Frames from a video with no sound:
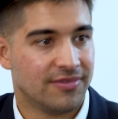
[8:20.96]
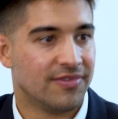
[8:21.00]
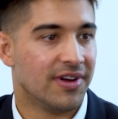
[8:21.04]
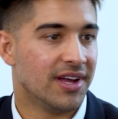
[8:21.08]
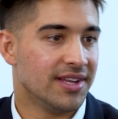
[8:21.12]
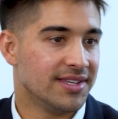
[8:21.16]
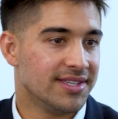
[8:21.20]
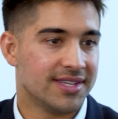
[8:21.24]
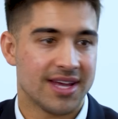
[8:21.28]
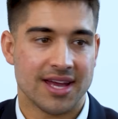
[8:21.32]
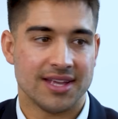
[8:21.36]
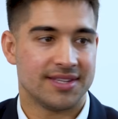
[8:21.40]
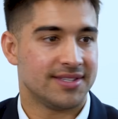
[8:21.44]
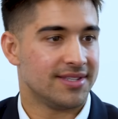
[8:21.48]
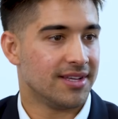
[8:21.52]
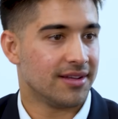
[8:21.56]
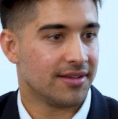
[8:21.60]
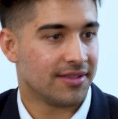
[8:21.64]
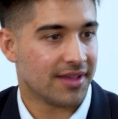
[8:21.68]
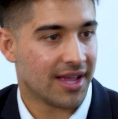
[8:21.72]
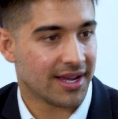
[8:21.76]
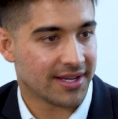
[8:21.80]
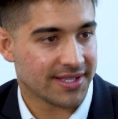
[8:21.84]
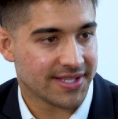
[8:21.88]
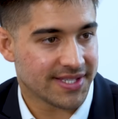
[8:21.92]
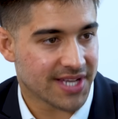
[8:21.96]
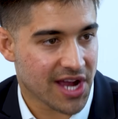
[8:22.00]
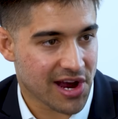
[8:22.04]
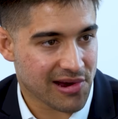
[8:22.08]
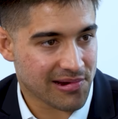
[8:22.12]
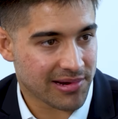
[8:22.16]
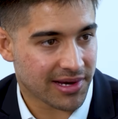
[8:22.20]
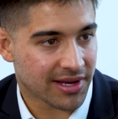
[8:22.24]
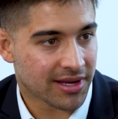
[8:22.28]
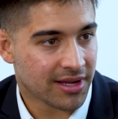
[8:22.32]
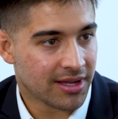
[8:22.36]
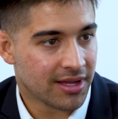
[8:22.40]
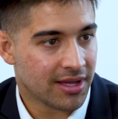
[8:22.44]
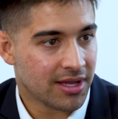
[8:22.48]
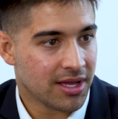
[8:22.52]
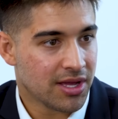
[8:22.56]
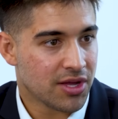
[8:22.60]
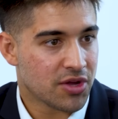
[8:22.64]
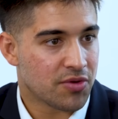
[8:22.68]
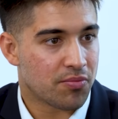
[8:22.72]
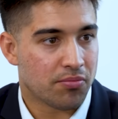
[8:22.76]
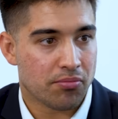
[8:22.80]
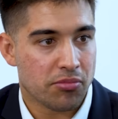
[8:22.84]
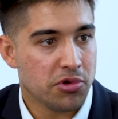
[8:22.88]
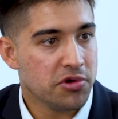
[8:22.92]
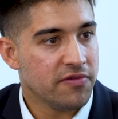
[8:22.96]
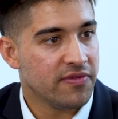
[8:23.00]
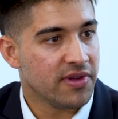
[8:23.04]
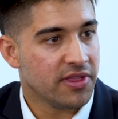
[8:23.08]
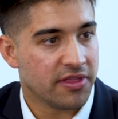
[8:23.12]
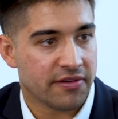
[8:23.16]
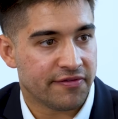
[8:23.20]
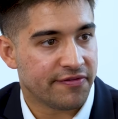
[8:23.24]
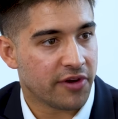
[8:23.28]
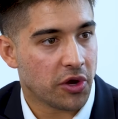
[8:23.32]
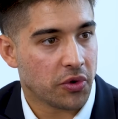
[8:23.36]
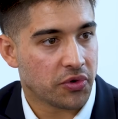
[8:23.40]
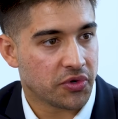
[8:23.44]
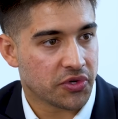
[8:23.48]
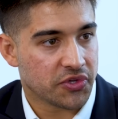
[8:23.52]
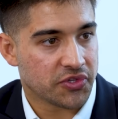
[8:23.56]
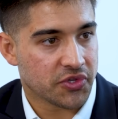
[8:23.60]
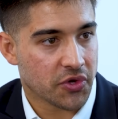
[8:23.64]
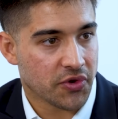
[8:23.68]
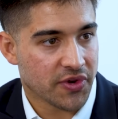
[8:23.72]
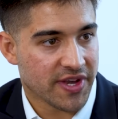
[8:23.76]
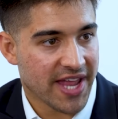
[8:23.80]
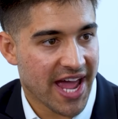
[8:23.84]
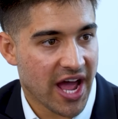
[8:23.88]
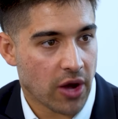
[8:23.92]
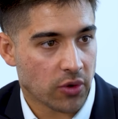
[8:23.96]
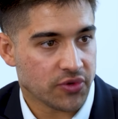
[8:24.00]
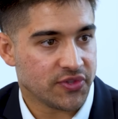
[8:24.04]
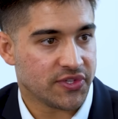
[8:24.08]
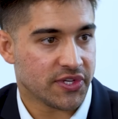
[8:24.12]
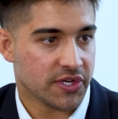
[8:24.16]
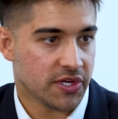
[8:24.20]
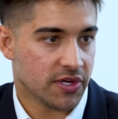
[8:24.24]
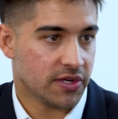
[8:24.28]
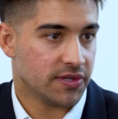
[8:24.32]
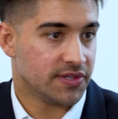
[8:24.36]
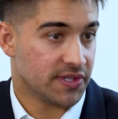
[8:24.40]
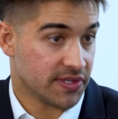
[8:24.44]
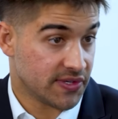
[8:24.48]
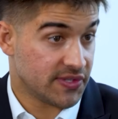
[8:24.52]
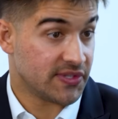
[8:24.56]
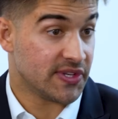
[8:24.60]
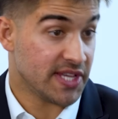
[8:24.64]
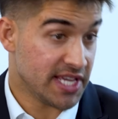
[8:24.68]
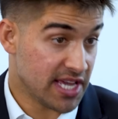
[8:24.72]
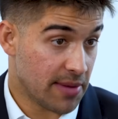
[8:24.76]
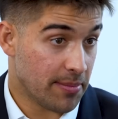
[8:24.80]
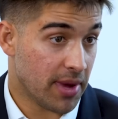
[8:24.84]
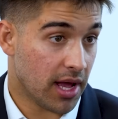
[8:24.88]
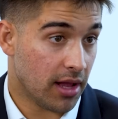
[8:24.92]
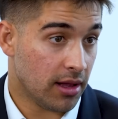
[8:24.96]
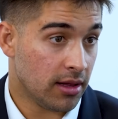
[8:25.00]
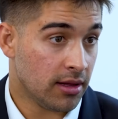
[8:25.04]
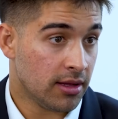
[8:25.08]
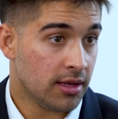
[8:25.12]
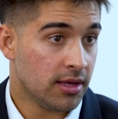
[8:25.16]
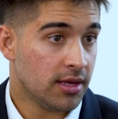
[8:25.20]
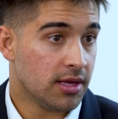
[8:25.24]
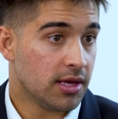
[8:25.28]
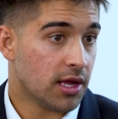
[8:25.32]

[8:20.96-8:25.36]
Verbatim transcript: Fantastic. Thanks, Tariq moving the focus on now to, to CML.